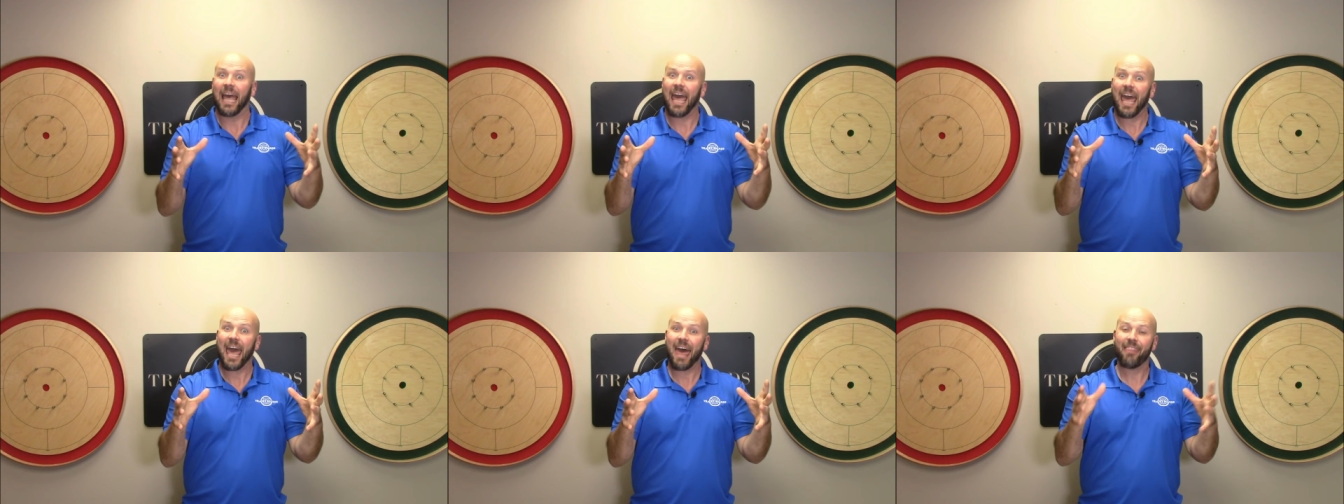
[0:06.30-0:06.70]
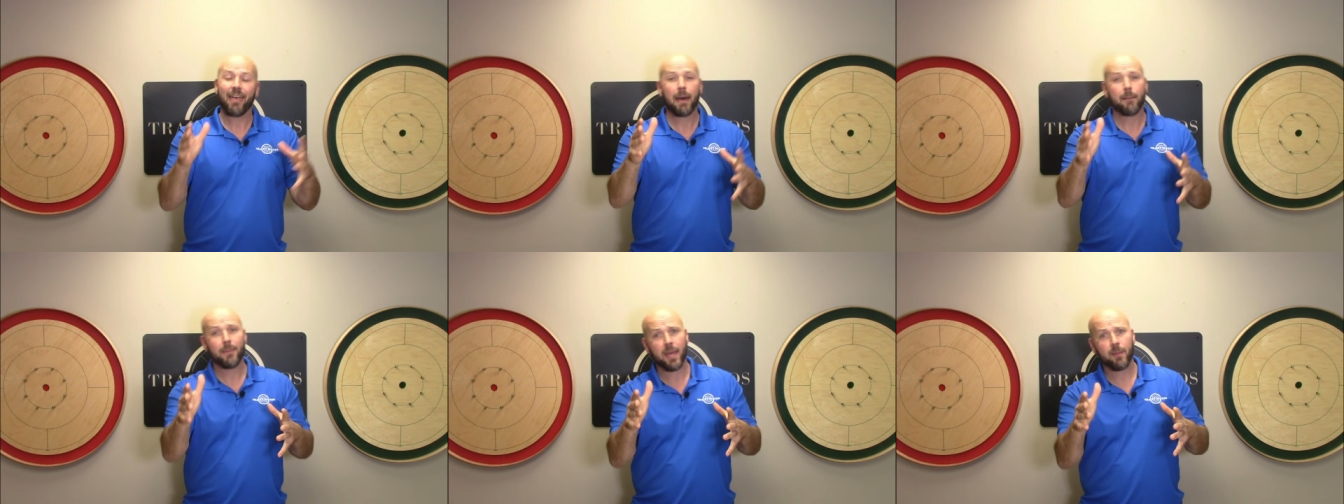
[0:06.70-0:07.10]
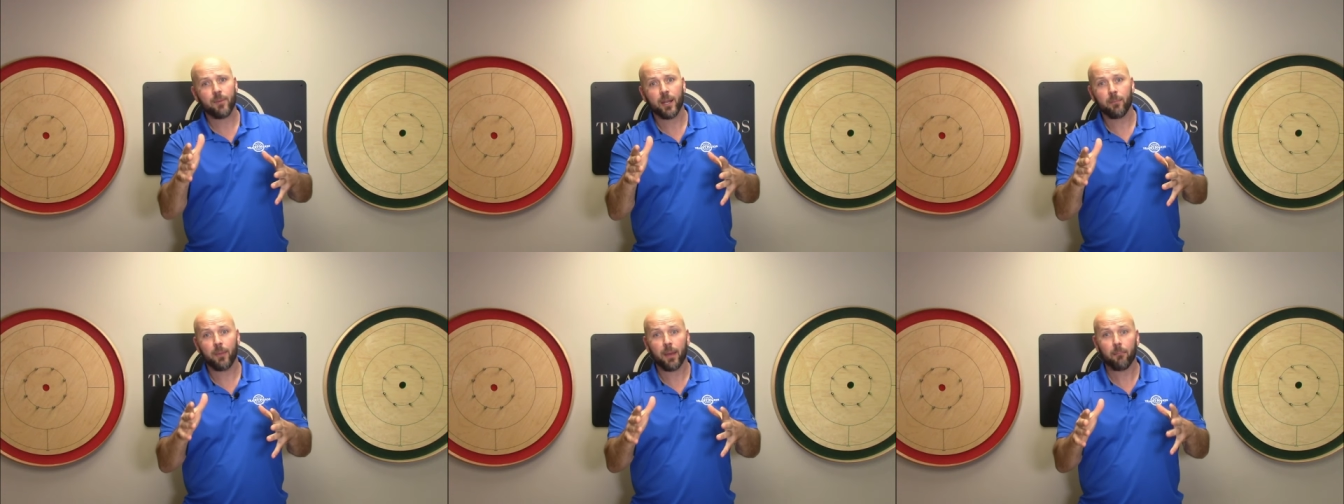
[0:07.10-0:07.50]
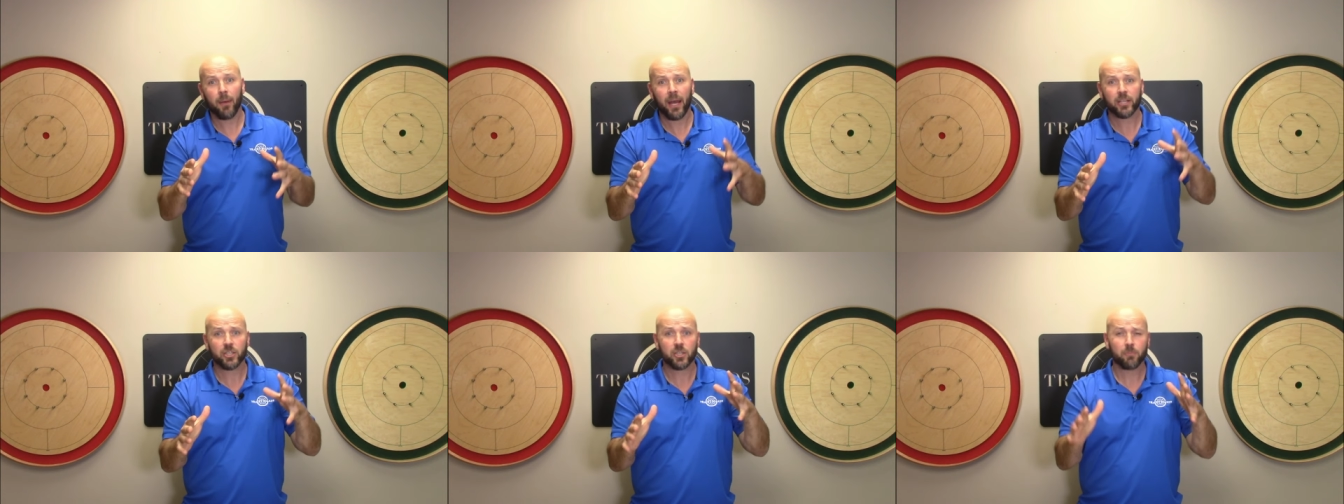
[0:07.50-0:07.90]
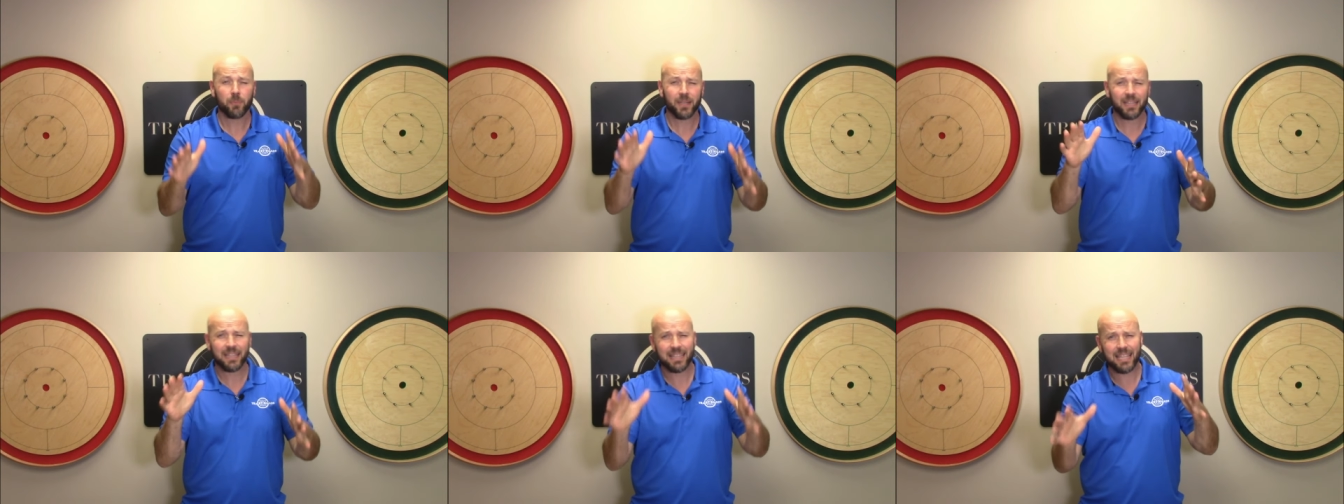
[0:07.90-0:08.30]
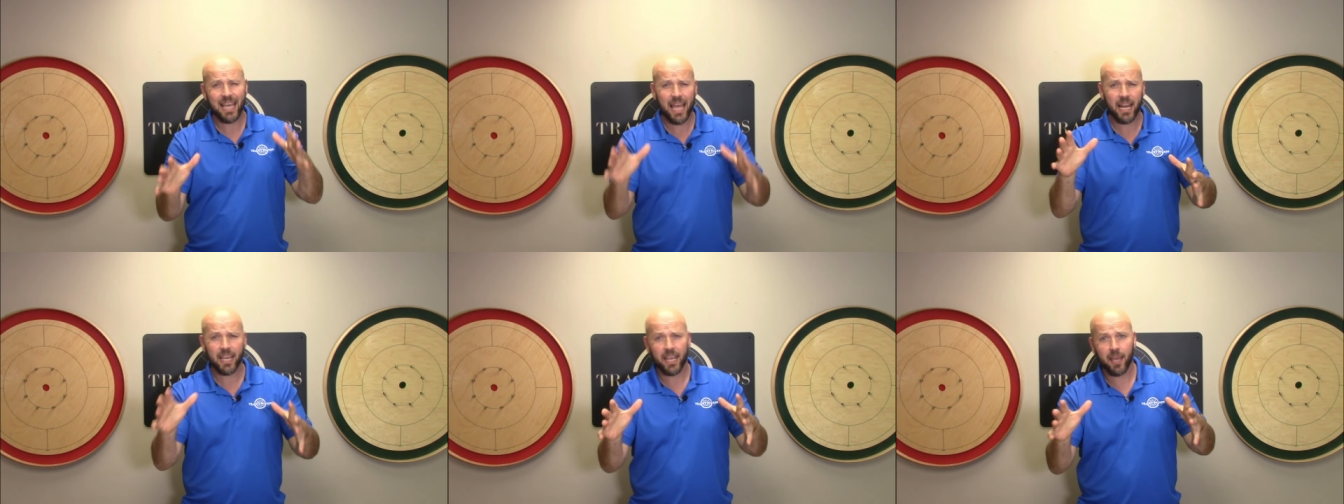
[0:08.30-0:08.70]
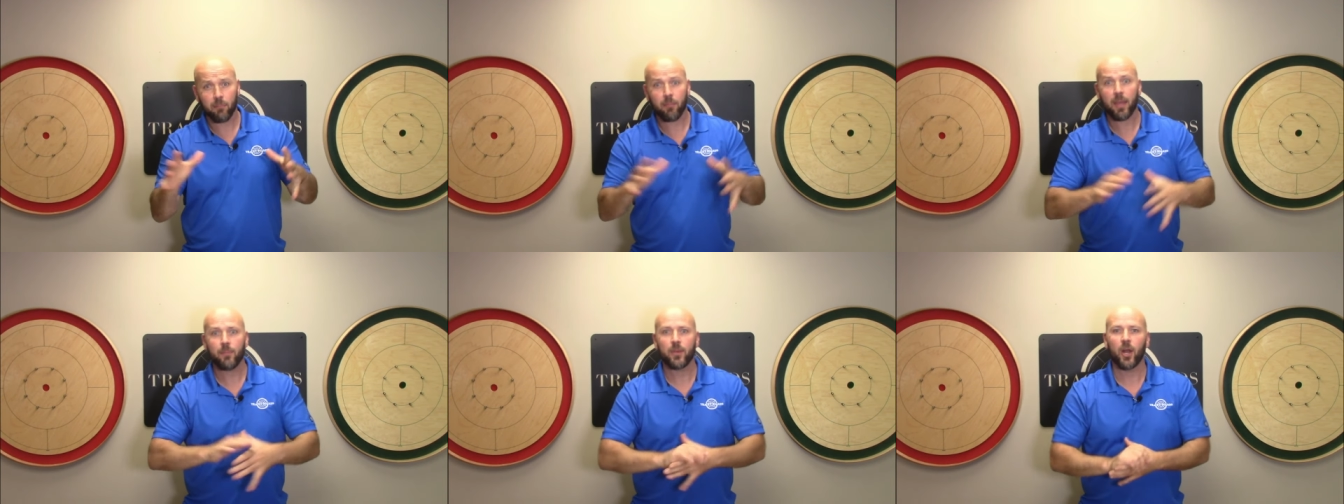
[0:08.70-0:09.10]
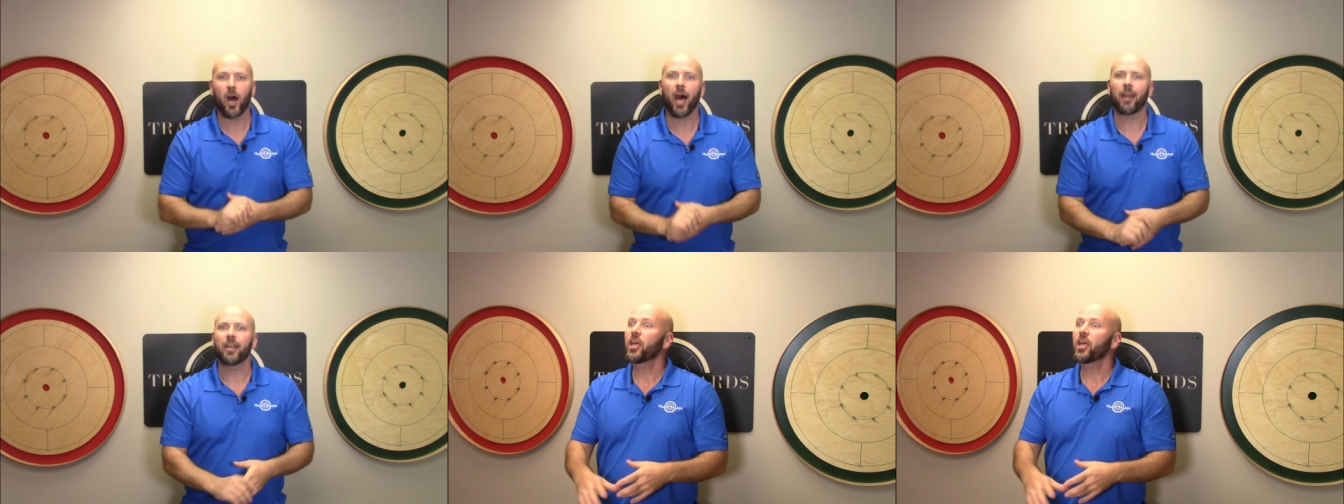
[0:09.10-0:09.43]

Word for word: Ah, that may have been a bit much, but then again, maybe not.